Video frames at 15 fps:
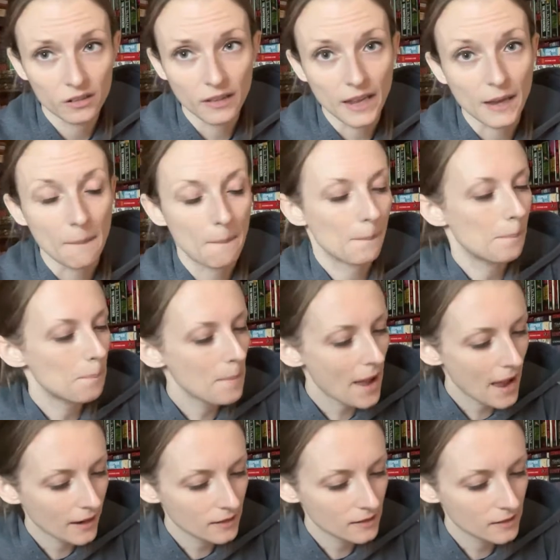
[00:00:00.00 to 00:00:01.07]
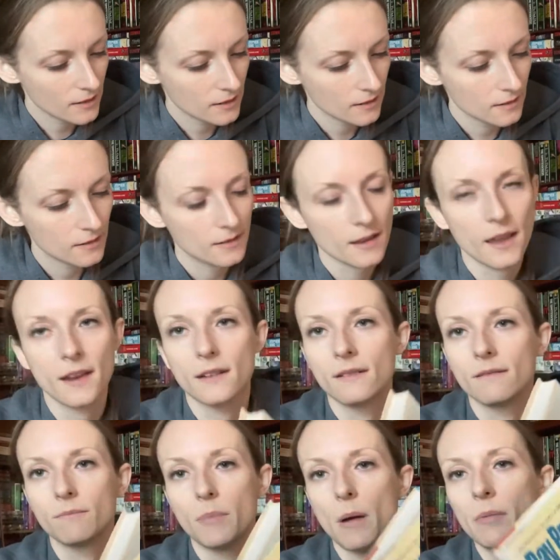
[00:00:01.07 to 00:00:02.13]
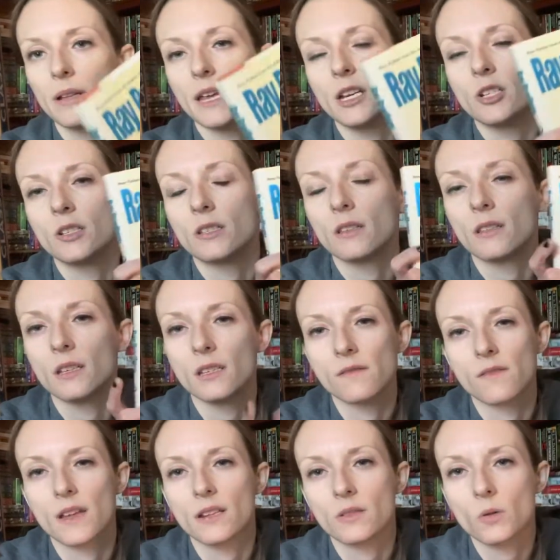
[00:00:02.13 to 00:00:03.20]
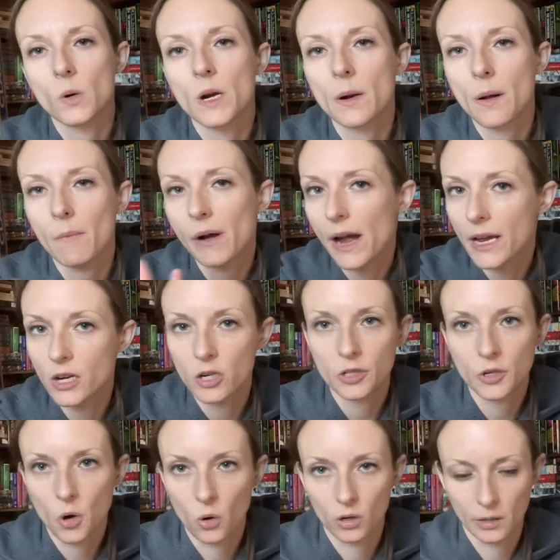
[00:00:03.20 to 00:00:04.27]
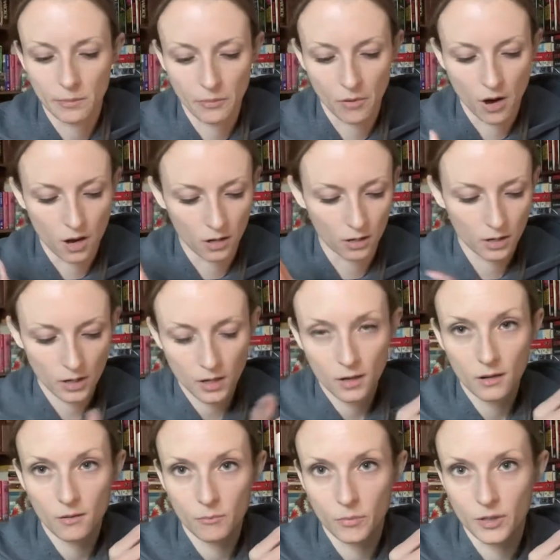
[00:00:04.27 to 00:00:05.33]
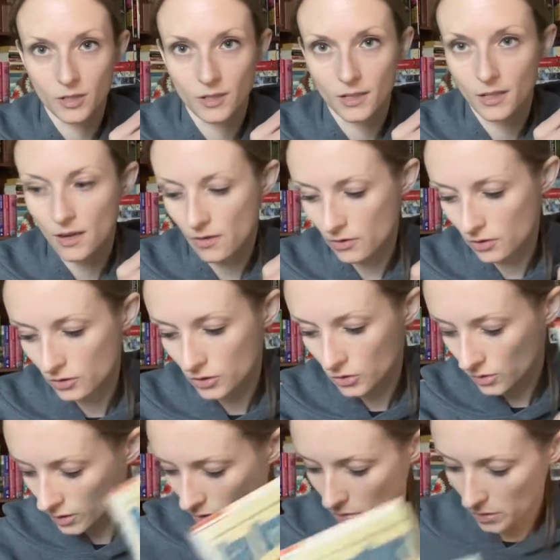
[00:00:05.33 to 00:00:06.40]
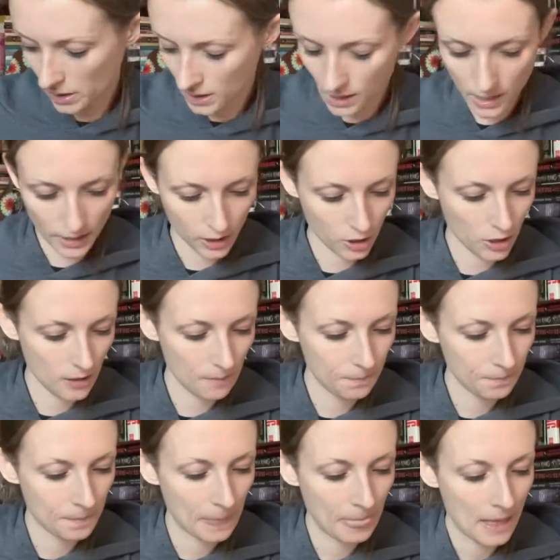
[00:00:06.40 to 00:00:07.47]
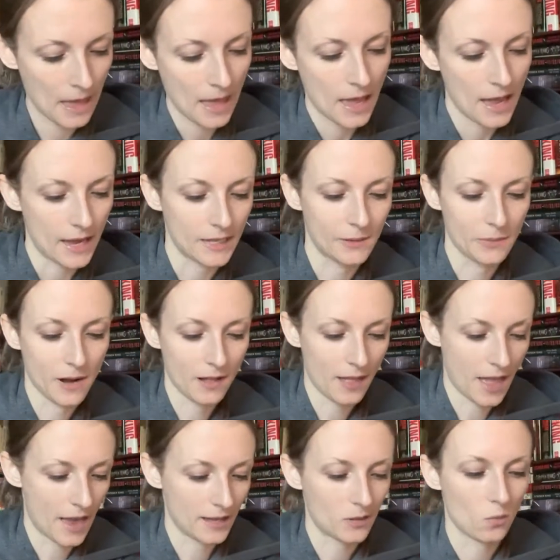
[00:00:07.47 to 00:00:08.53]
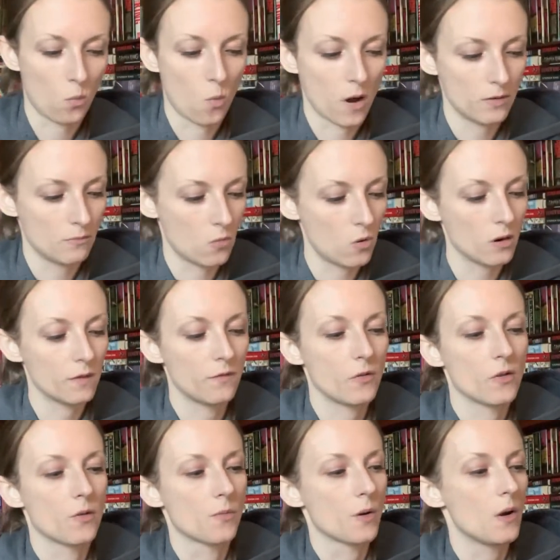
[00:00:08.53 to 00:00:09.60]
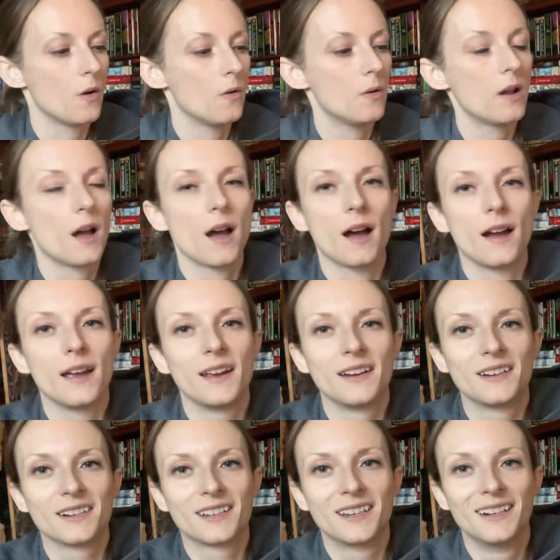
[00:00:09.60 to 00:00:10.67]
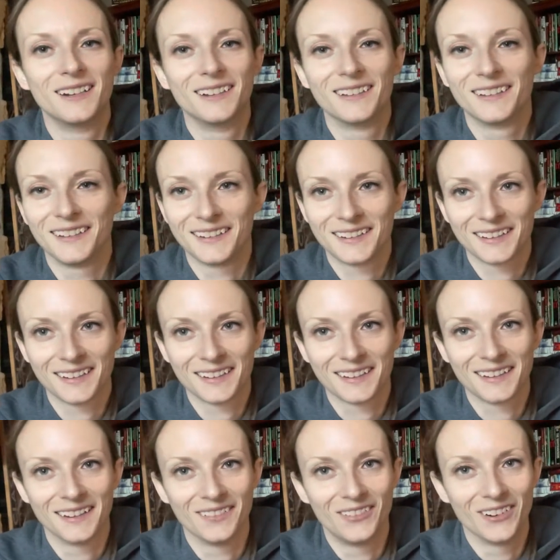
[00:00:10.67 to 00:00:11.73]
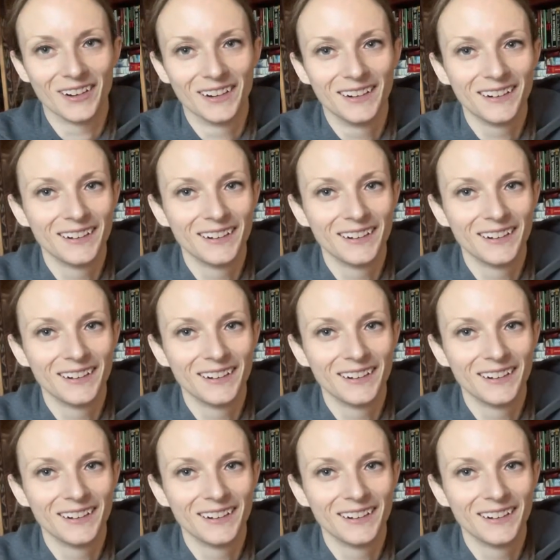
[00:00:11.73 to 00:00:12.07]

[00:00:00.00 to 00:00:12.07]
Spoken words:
like magazines and publications and things of that sort, but I could totally be wrong. But just another short story collection, as well as One More for the Road. I just liked that cover.